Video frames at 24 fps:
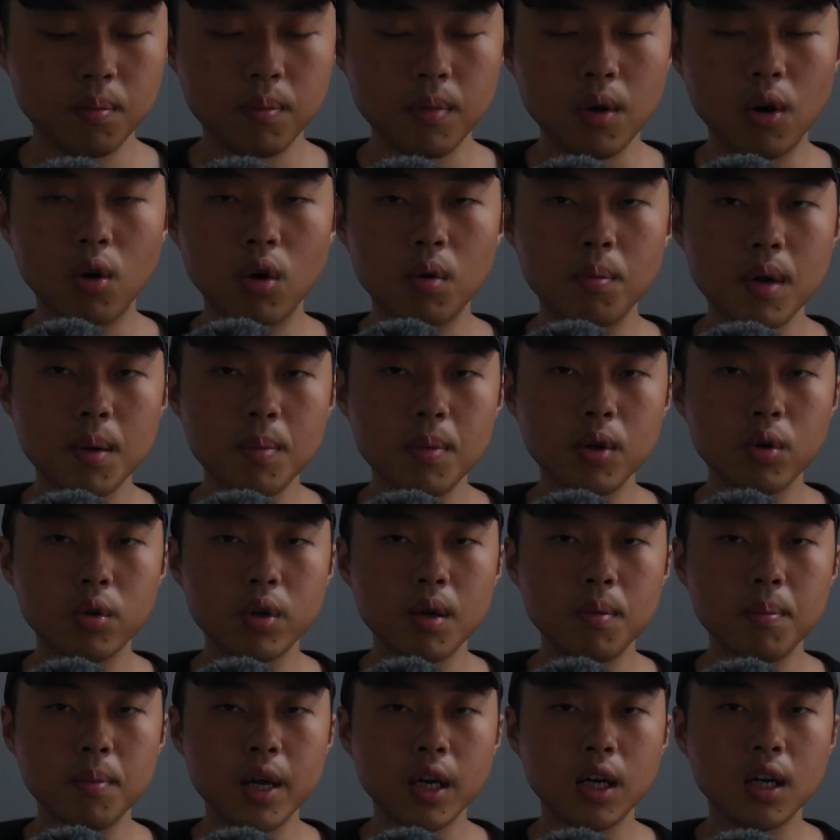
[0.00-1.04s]
or maybe you
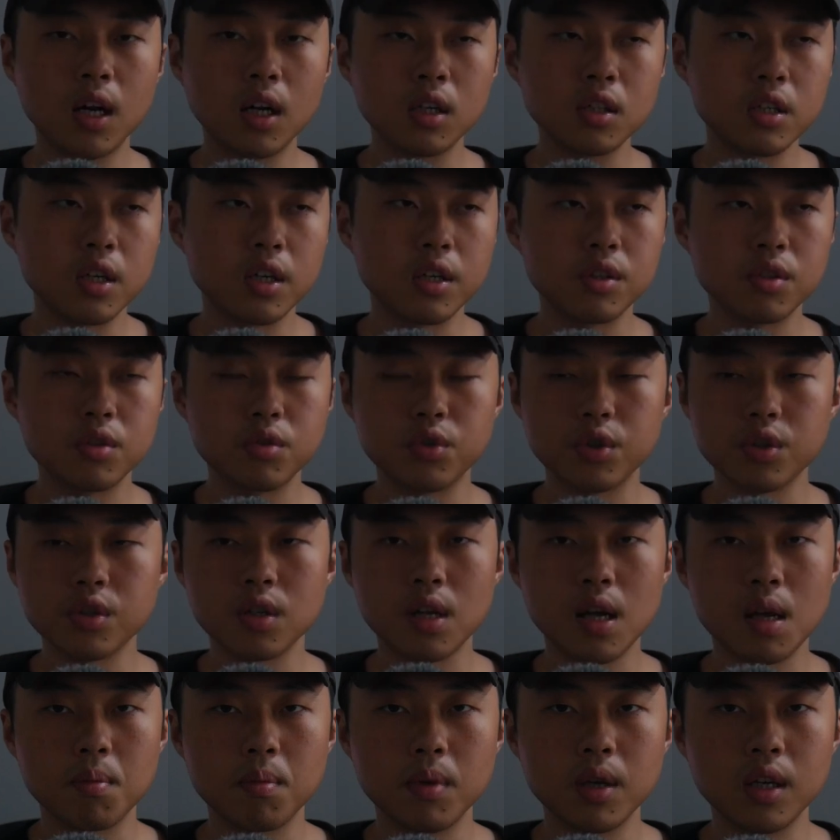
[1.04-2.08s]
can make contents just
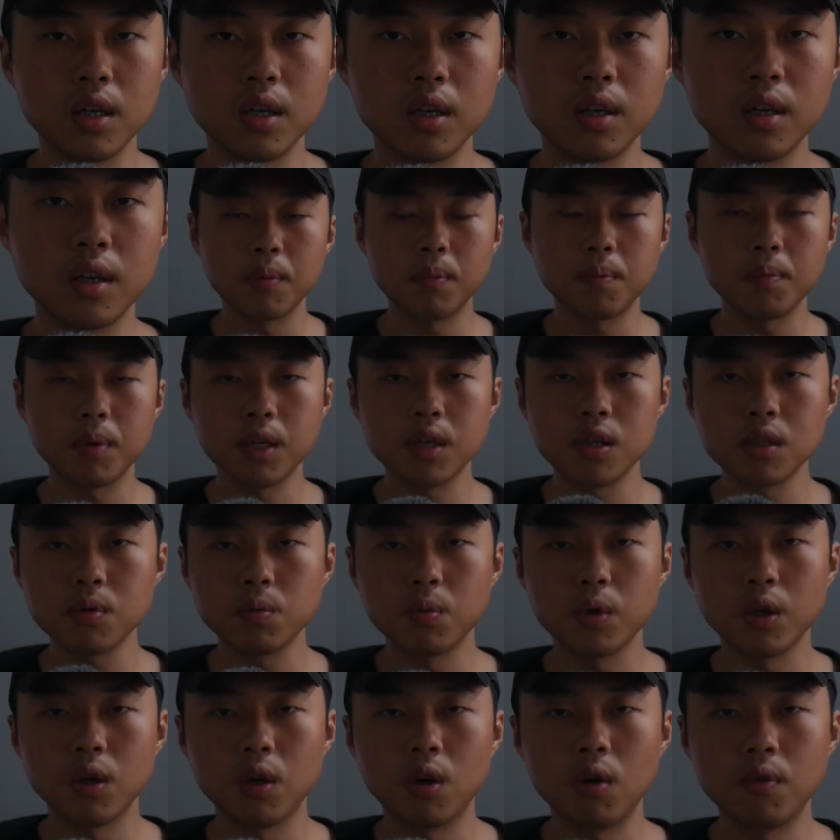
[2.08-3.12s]
like me because
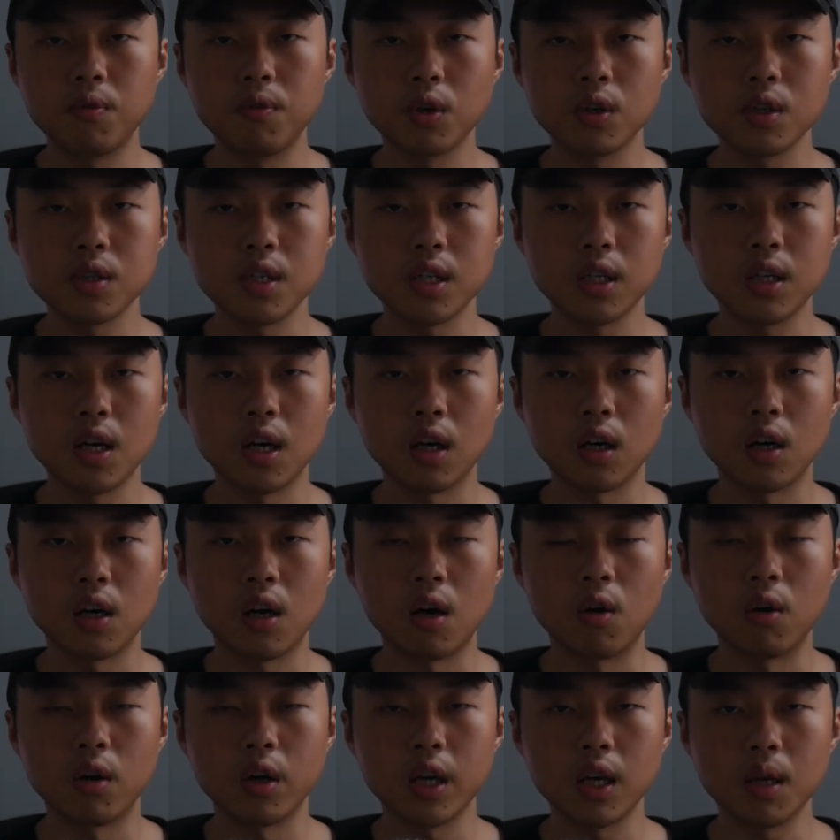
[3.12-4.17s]
we all focusing on
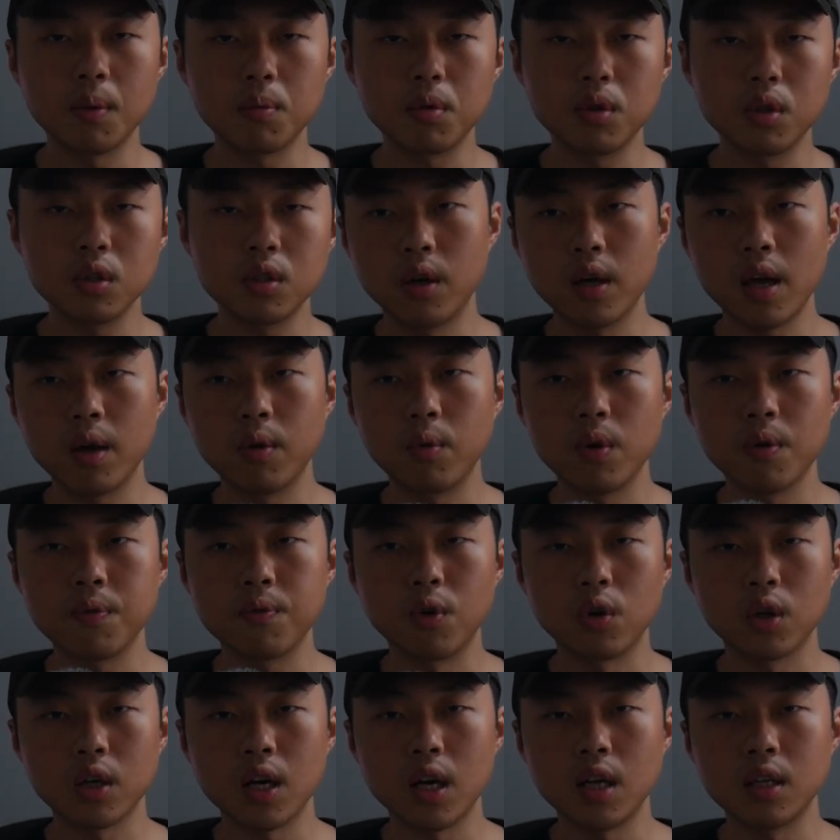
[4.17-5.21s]
our input and we
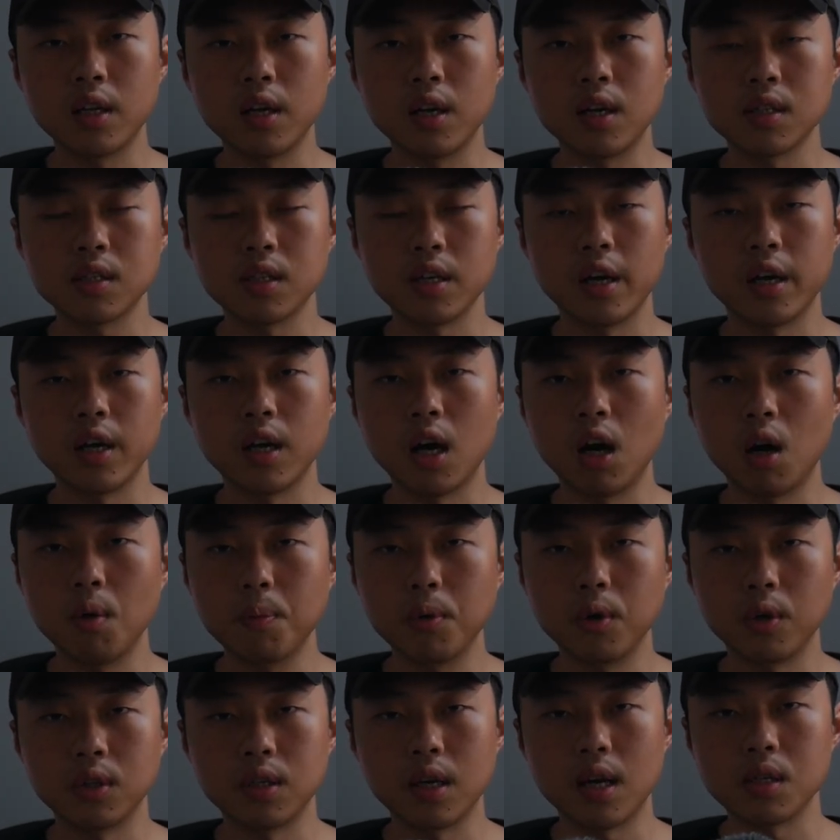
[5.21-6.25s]
forgot there's a
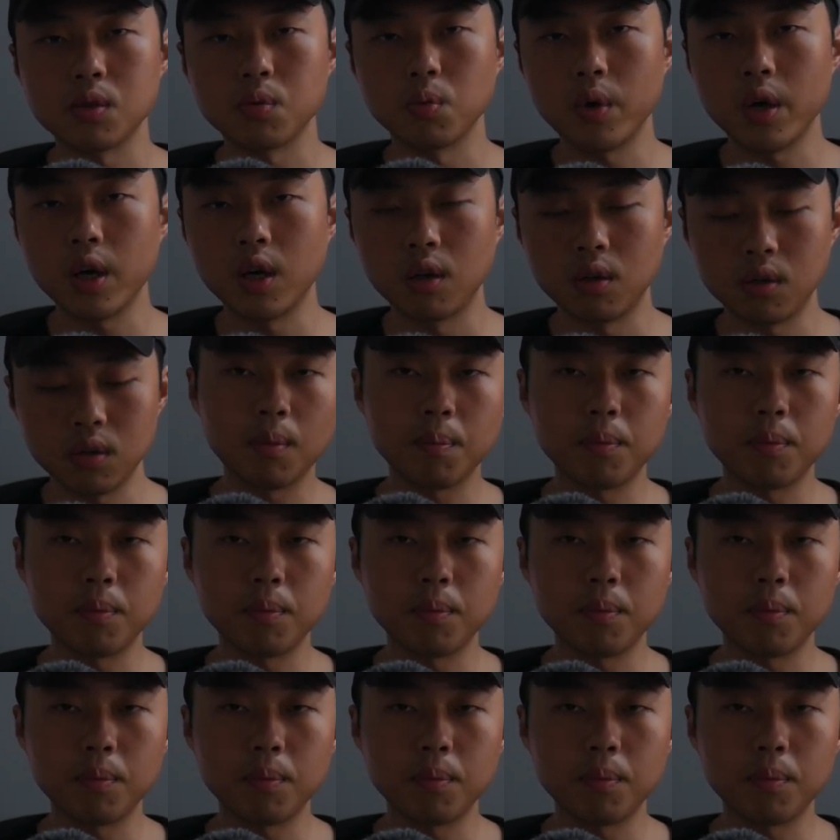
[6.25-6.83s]
output as well.